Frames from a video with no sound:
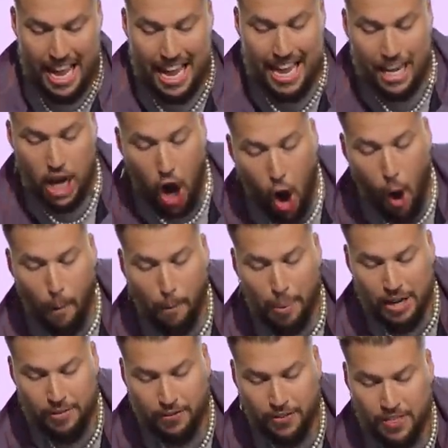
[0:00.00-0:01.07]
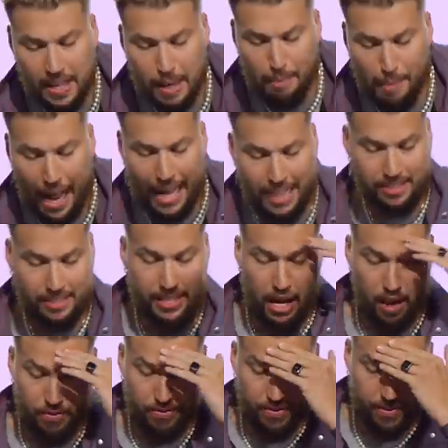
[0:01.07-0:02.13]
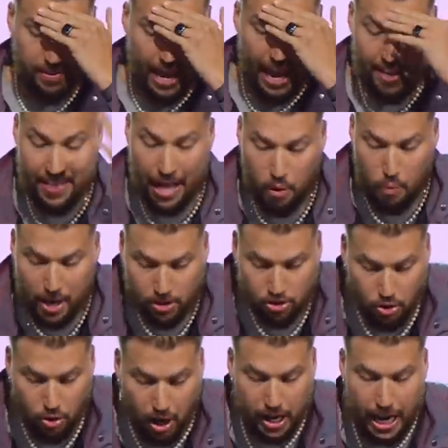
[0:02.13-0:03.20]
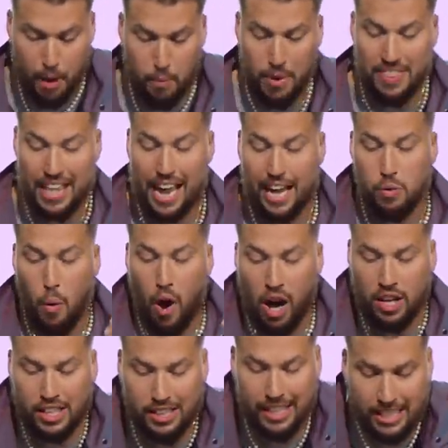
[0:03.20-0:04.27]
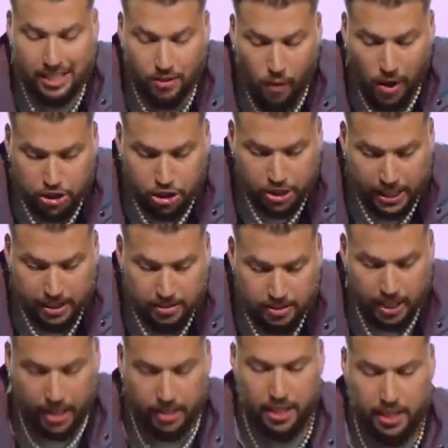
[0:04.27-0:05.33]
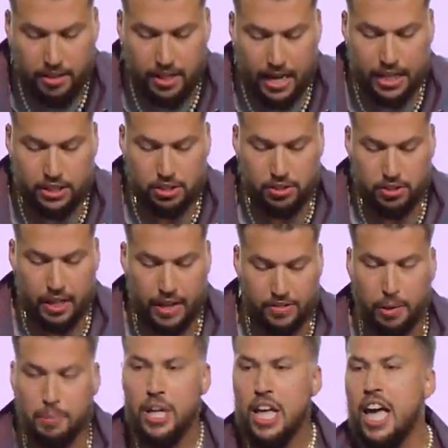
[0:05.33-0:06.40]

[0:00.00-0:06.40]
It opened for them by itself, and they went through it. And when they had walked the length of one street, suddenly the angel left them.